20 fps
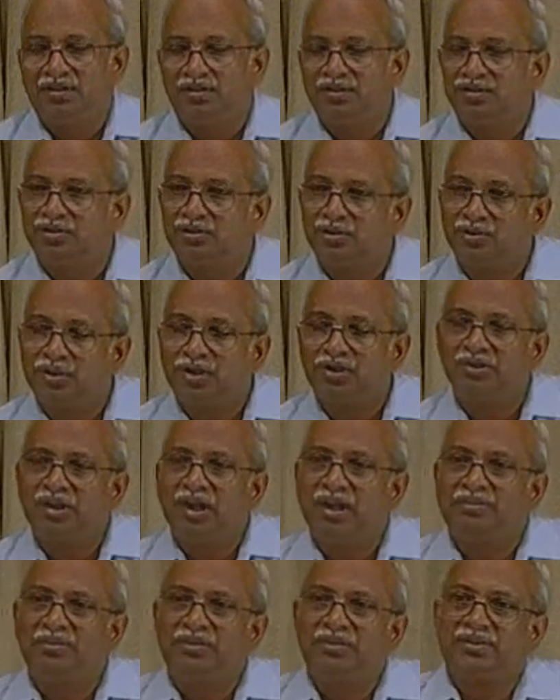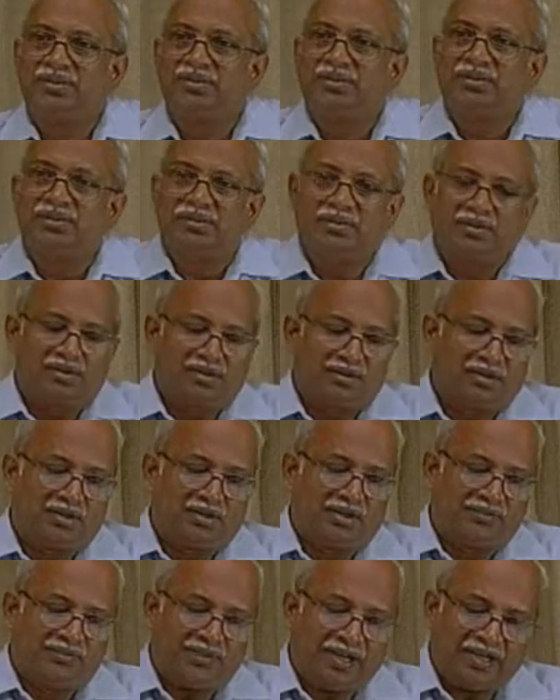So, what will happen?
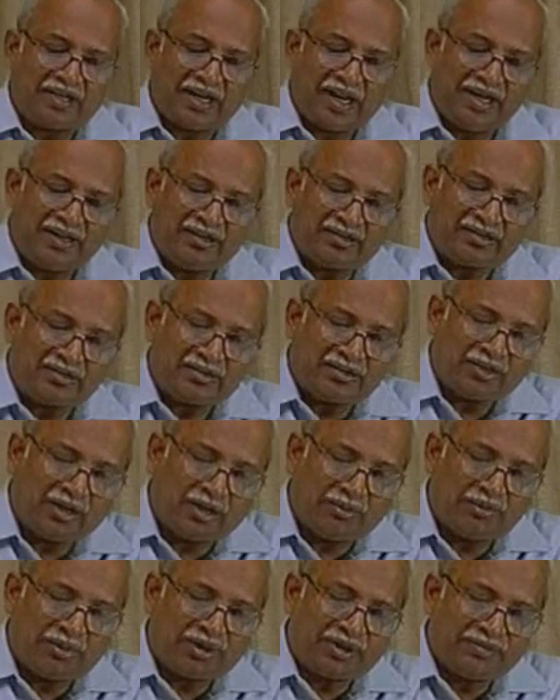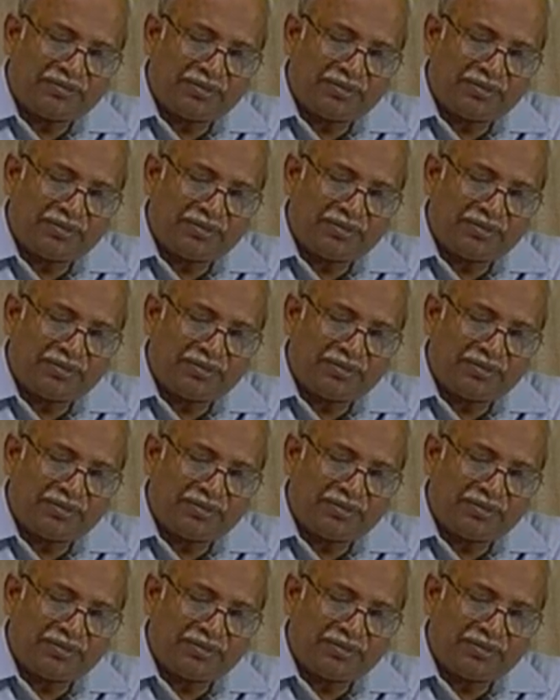If I write the number of